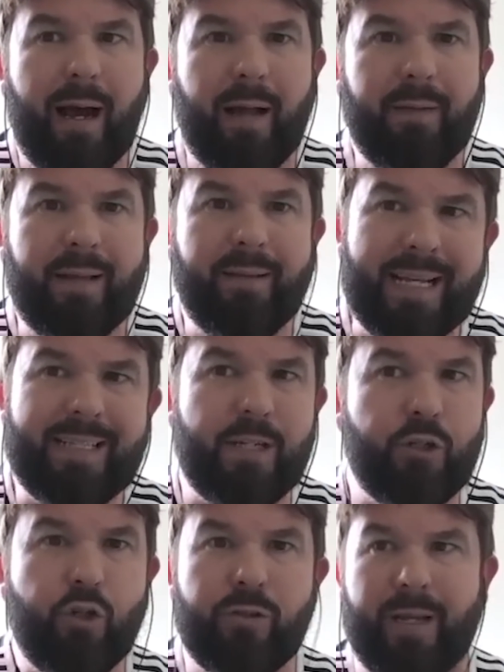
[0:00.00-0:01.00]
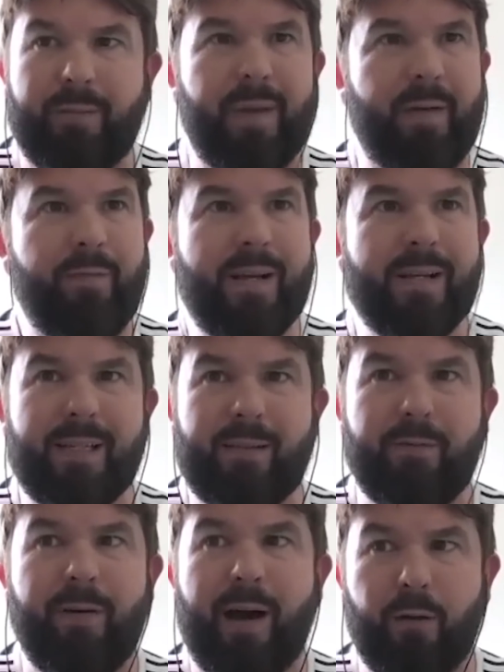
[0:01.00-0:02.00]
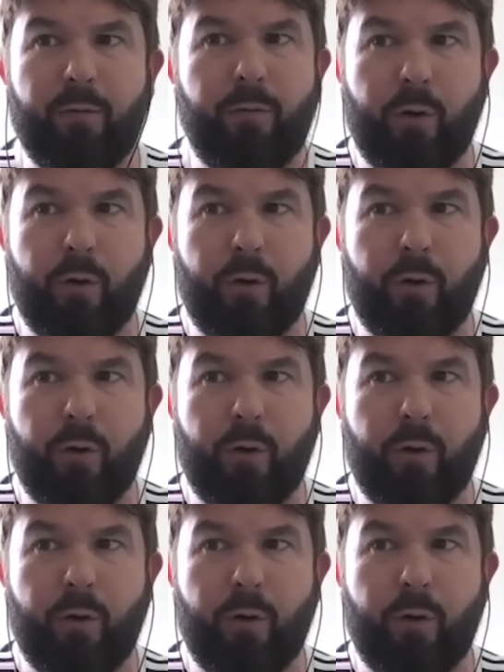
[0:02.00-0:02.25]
And then this is just like, it feels like the final